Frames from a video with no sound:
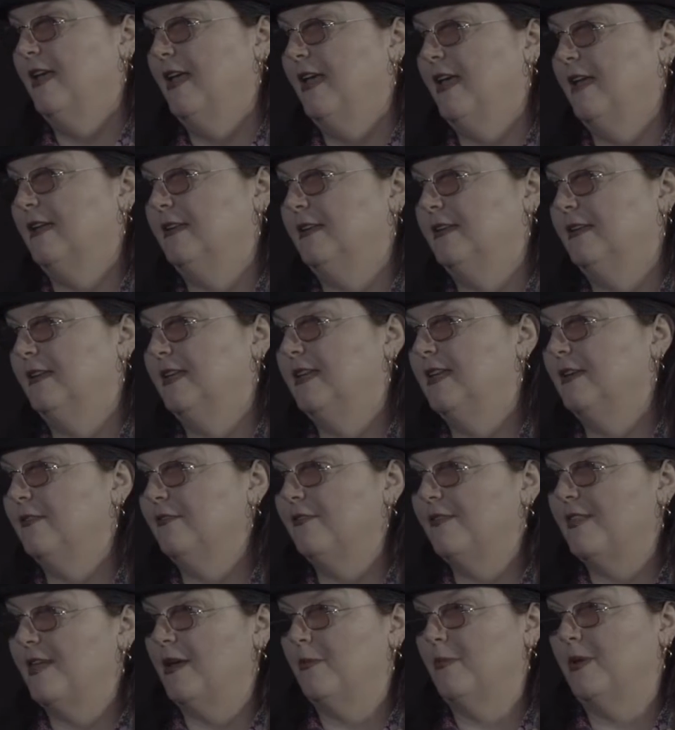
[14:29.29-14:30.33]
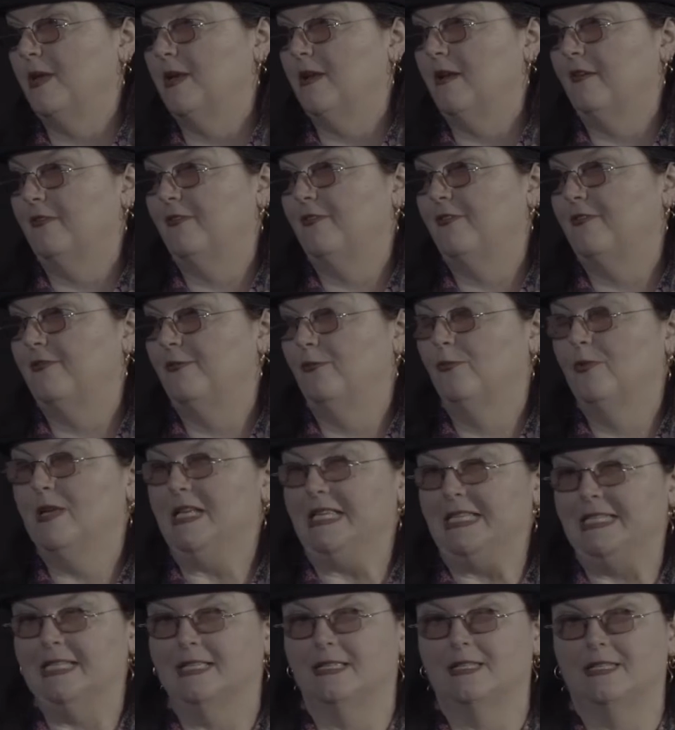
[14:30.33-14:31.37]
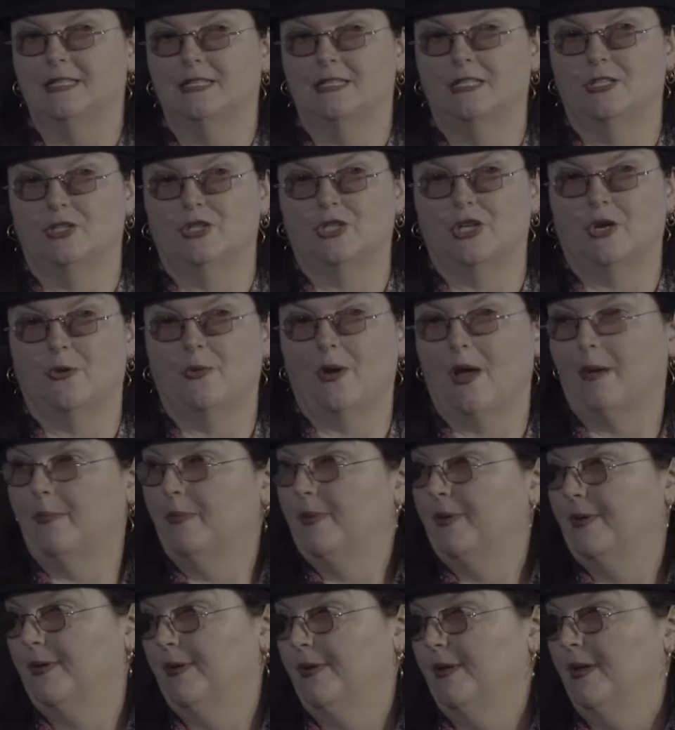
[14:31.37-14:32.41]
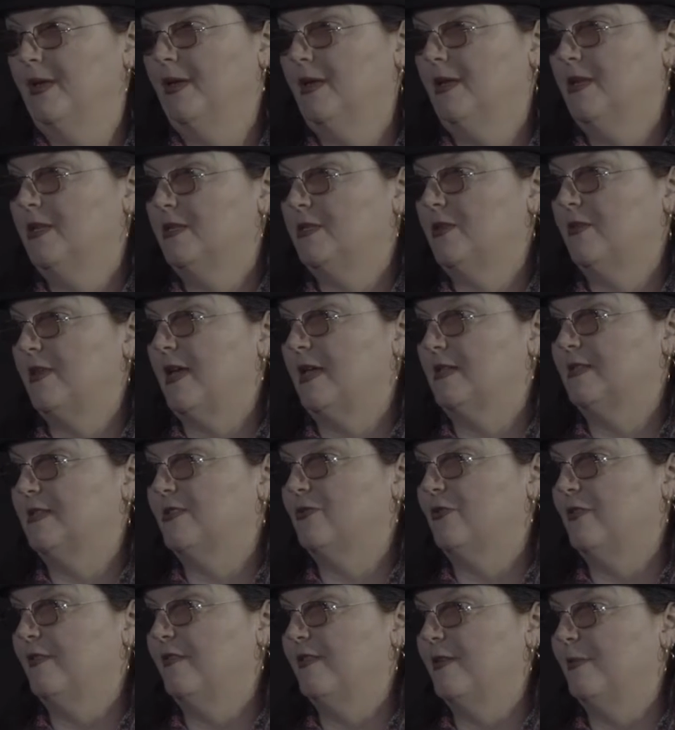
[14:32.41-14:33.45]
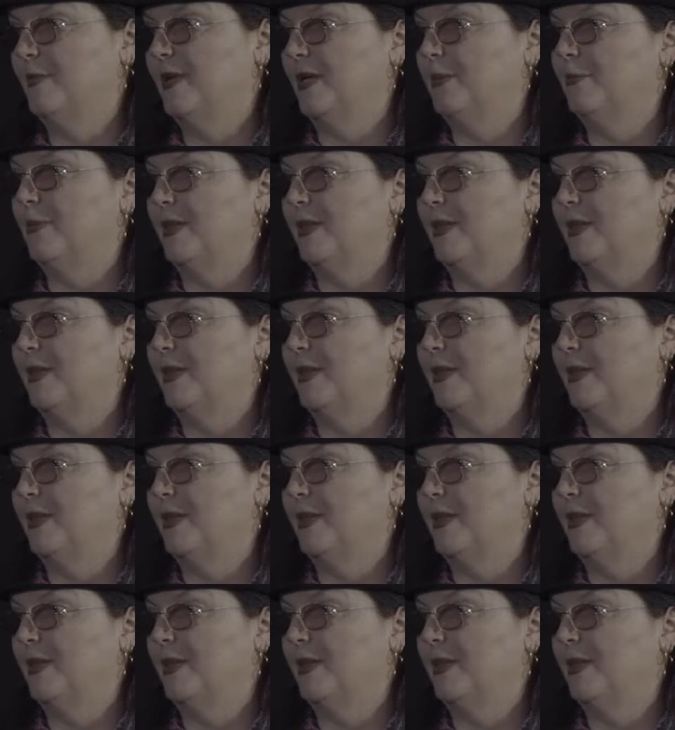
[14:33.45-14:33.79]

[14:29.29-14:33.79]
and give them enough reasons to show up. So that's sort of the big